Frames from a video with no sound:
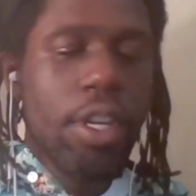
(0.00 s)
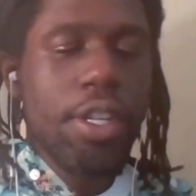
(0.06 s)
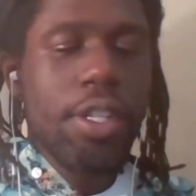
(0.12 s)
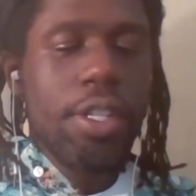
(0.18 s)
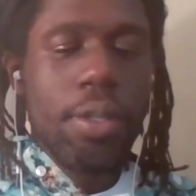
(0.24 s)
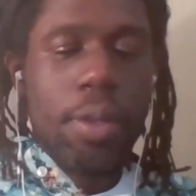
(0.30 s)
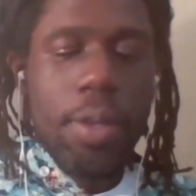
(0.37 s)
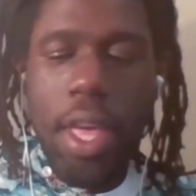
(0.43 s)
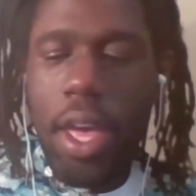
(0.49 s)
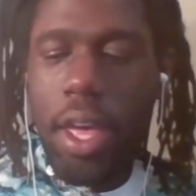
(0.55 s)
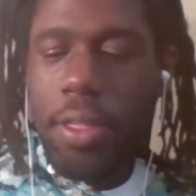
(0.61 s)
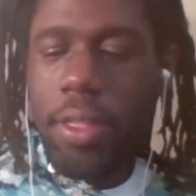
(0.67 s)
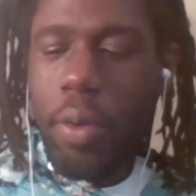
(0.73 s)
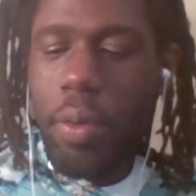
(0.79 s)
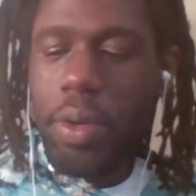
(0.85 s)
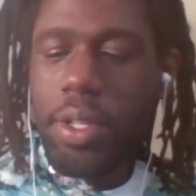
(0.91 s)
So yeah,
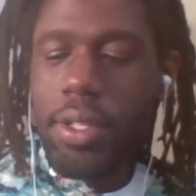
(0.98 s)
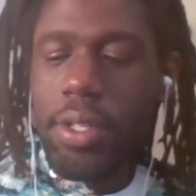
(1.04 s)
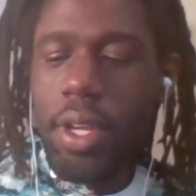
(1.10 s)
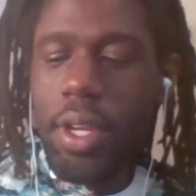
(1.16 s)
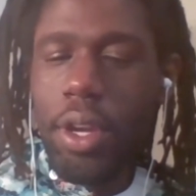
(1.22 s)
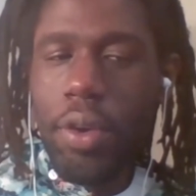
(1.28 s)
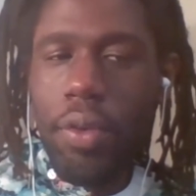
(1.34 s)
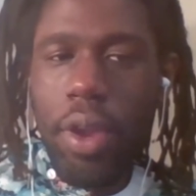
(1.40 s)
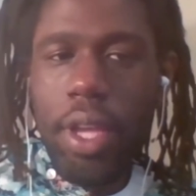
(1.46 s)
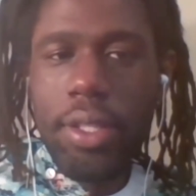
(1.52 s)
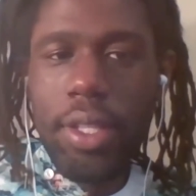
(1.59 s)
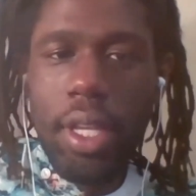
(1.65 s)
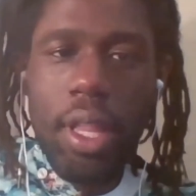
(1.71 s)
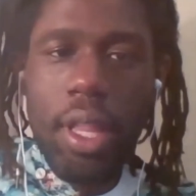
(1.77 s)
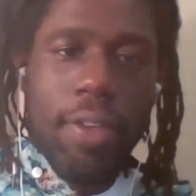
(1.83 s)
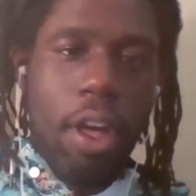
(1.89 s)
there was a great
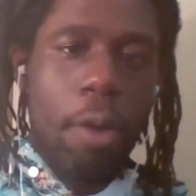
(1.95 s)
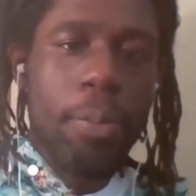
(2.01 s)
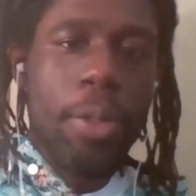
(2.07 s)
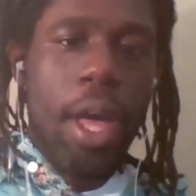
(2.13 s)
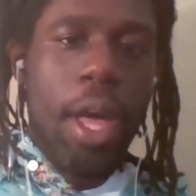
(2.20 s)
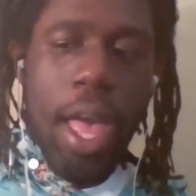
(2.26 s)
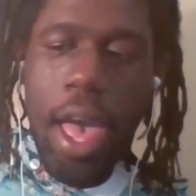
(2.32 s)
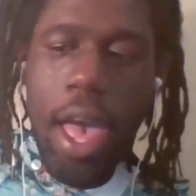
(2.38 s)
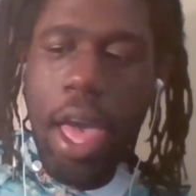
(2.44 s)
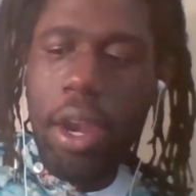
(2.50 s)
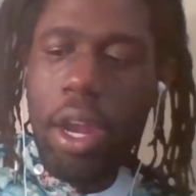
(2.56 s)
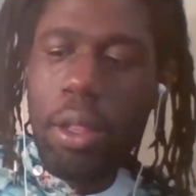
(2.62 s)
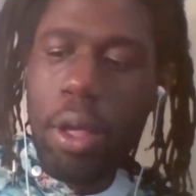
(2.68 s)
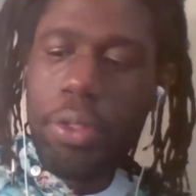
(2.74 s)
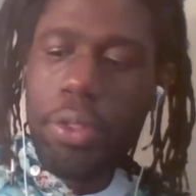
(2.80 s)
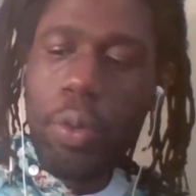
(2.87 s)
deal of help that I had
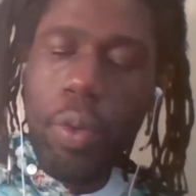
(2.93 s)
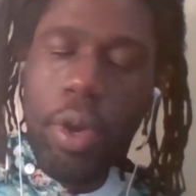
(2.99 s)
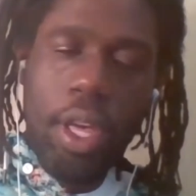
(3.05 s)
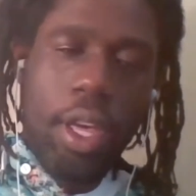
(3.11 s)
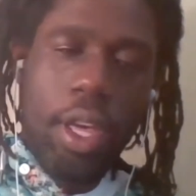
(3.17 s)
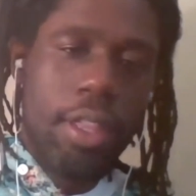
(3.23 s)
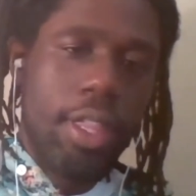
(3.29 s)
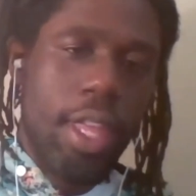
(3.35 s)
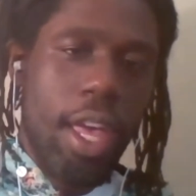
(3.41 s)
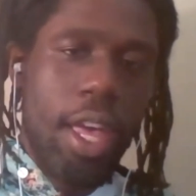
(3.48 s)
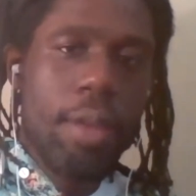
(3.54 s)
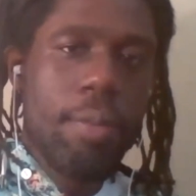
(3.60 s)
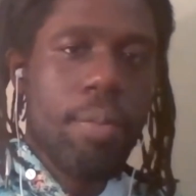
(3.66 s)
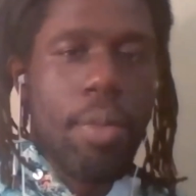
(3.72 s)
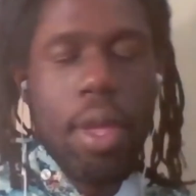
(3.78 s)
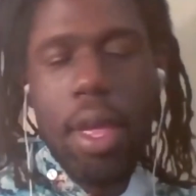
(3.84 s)
along the way that
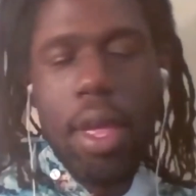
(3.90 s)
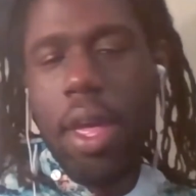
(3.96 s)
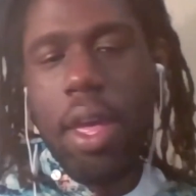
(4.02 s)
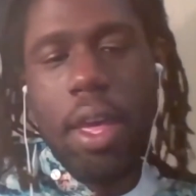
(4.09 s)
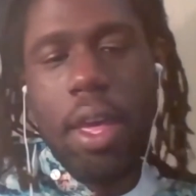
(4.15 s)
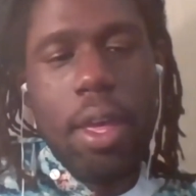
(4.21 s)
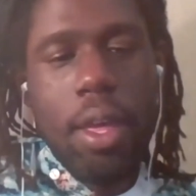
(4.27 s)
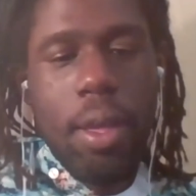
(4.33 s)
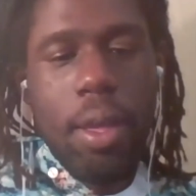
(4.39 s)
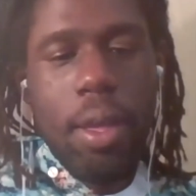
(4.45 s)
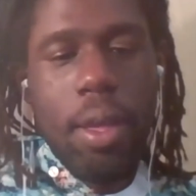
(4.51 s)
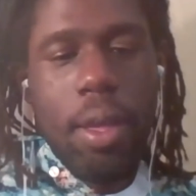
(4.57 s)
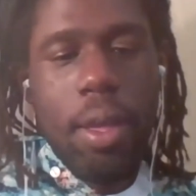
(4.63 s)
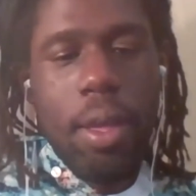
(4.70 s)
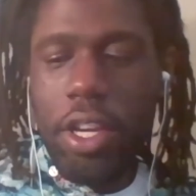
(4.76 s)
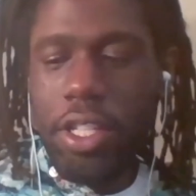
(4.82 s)

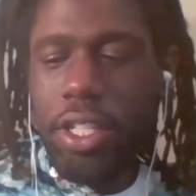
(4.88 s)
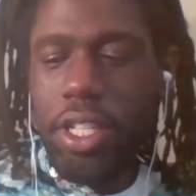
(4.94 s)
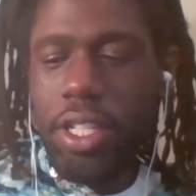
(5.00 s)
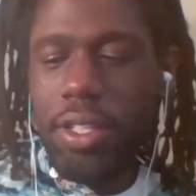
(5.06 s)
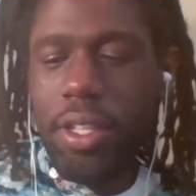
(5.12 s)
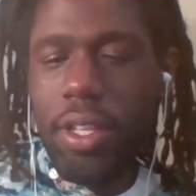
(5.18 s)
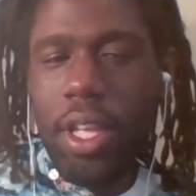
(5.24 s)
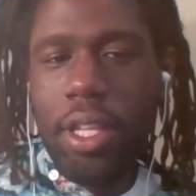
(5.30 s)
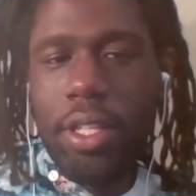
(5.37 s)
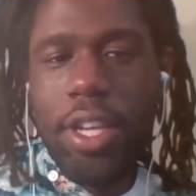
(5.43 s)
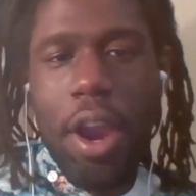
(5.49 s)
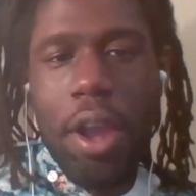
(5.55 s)
is just entirely